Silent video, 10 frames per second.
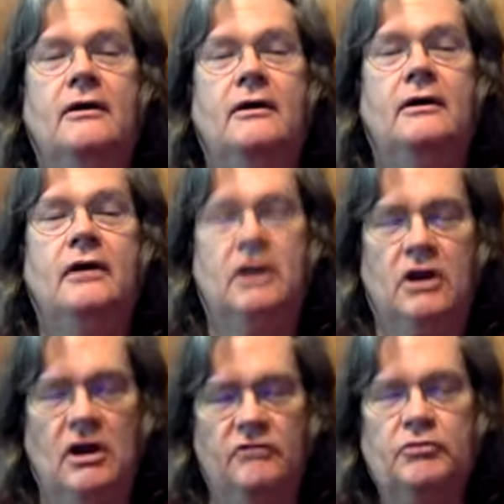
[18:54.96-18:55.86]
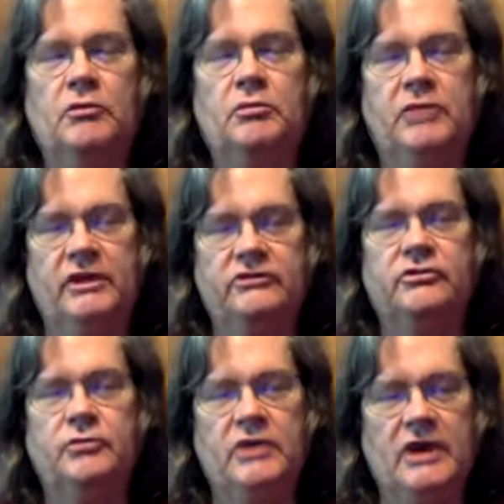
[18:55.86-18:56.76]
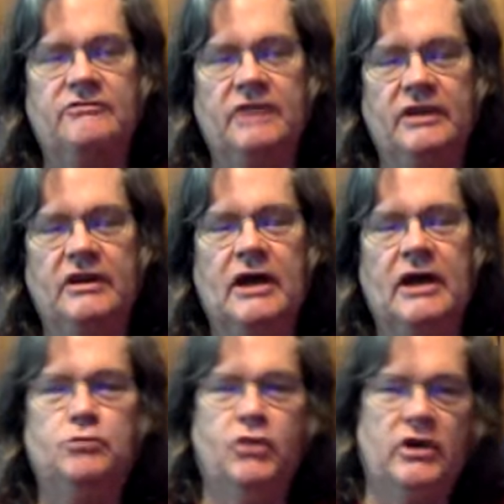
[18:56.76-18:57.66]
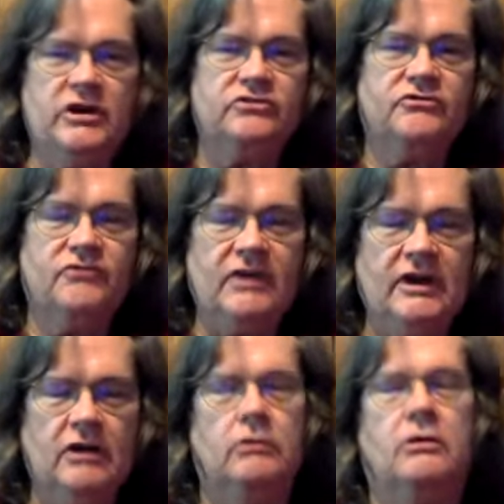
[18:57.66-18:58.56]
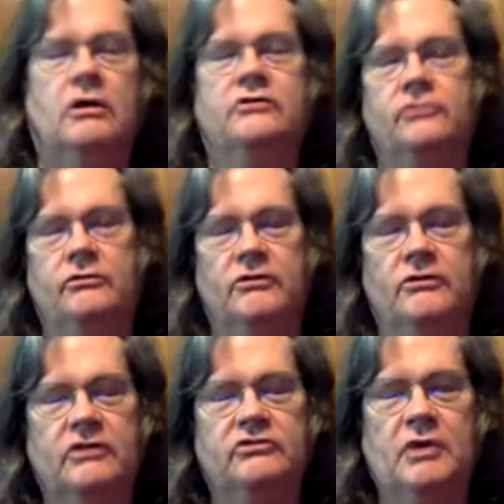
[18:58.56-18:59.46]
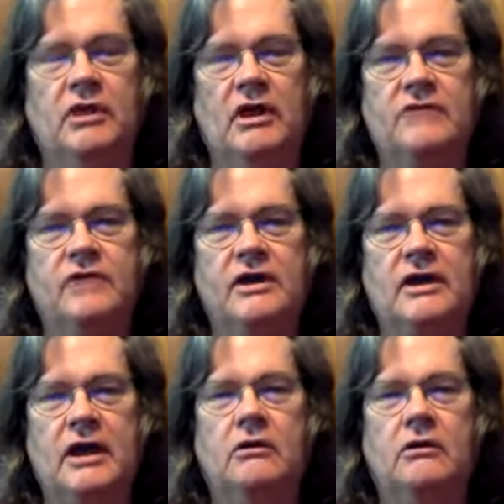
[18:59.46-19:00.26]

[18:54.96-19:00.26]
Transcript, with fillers: an uncomfortable place to be. I find God putting his finger on certain things in my life right now